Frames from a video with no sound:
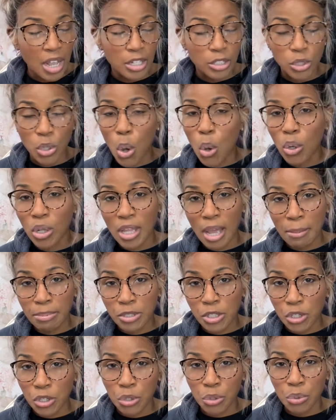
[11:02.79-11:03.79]
Totally up
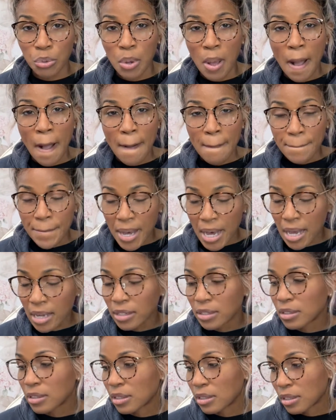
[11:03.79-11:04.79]
to you. But
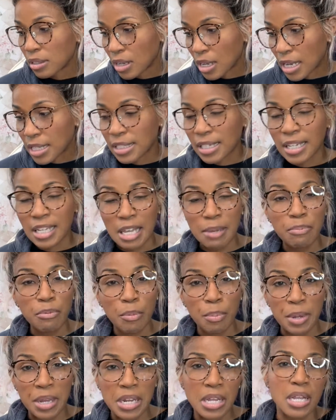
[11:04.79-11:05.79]
as I keep
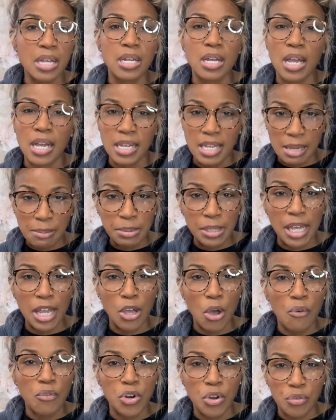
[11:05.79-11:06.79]
repeating and keep
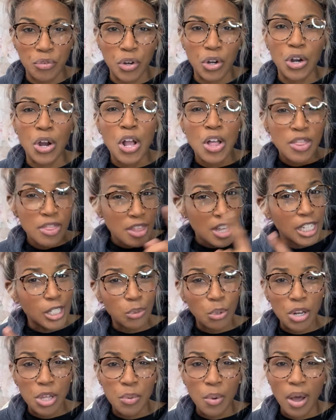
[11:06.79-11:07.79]
saying over and over, this
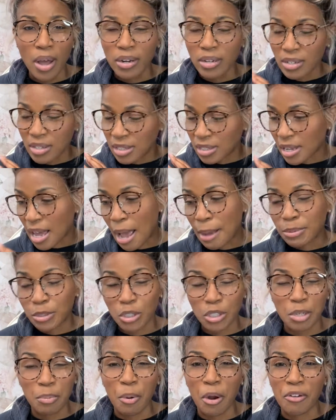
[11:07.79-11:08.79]
20 watt is
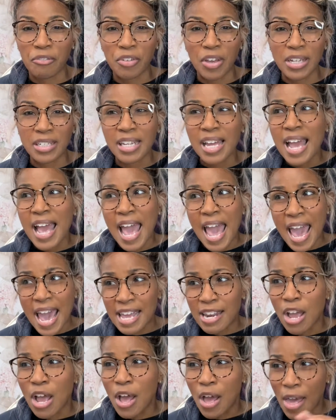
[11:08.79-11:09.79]
absolutely perfect.
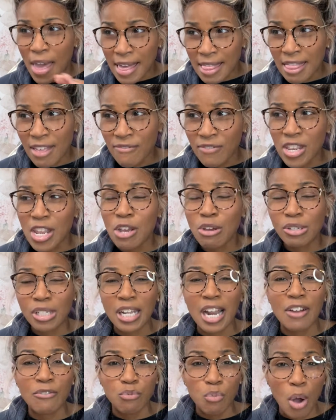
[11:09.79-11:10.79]
And in the videos
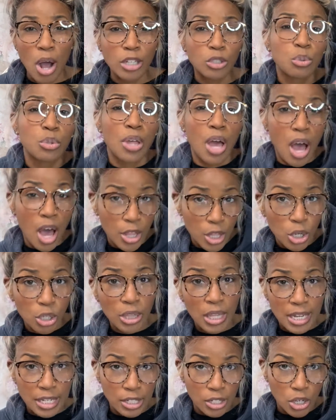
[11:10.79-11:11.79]
that I've watched with other
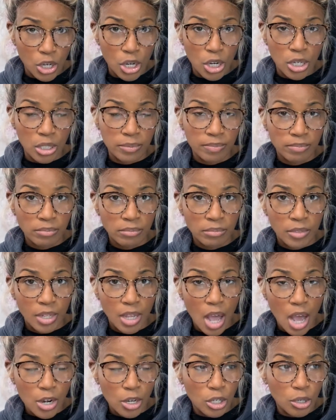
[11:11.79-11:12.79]
laser
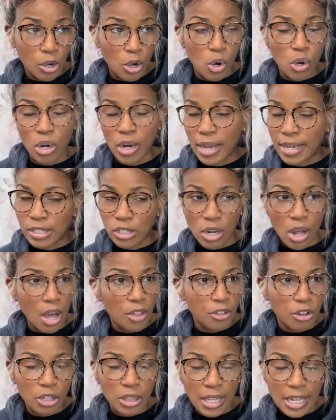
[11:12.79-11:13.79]
cutter or
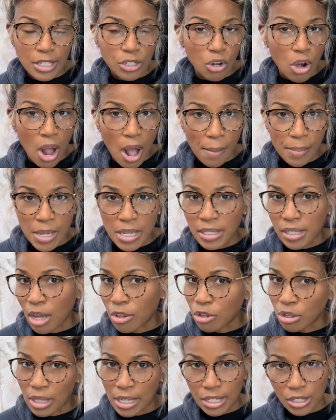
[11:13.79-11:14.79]
other laser hobbyists,
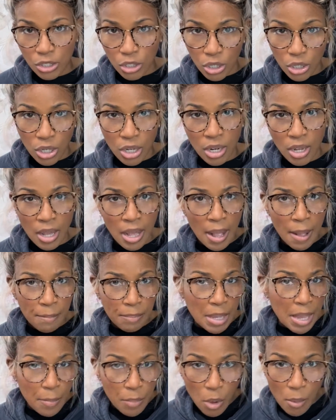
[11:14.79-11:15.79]
other laser
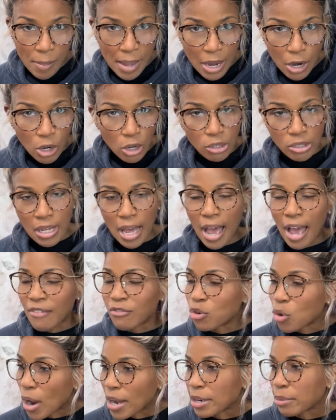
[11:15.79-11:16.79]
people makers, I have
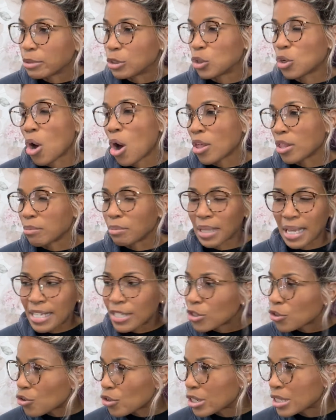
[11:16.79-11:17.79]
no idea what you call them,
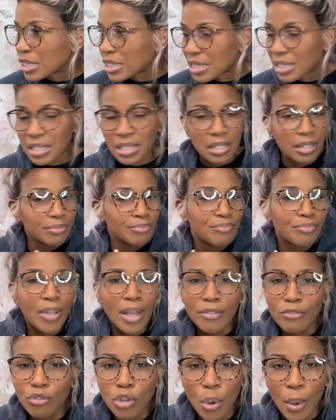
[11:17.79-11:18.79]
laserists?
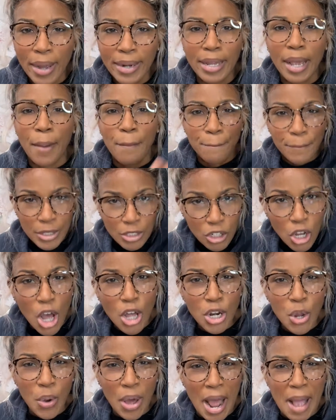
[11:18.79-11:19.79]
No idea, but y'all
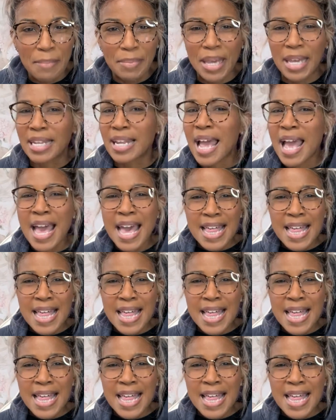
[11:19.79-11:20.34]
know what I mean.